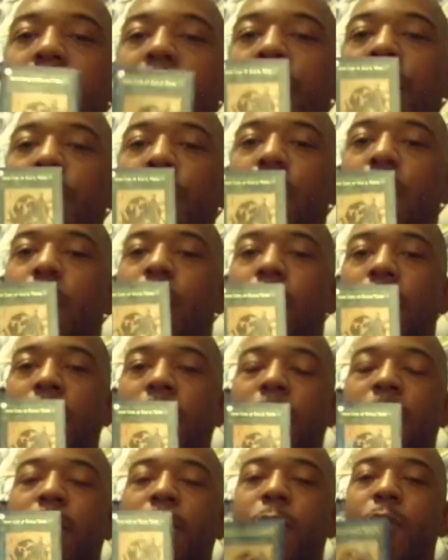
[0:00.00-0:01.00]
Iron
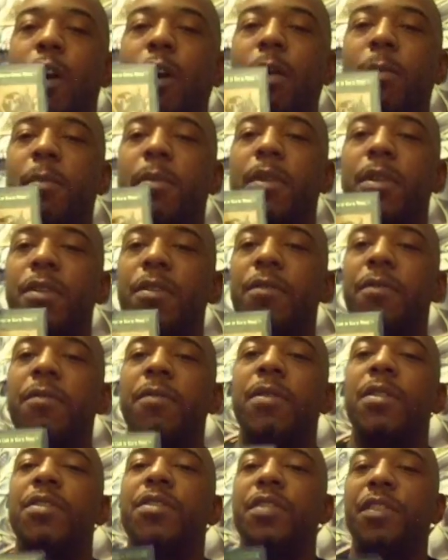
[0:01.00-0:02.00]
Core of Koa'ki Meiru
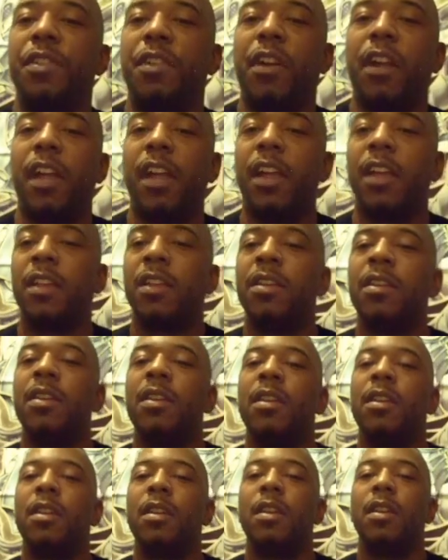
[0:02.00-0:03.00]
to your hand
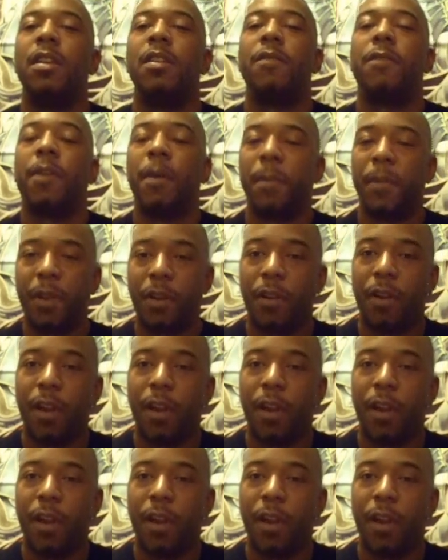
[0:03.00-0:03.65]
from the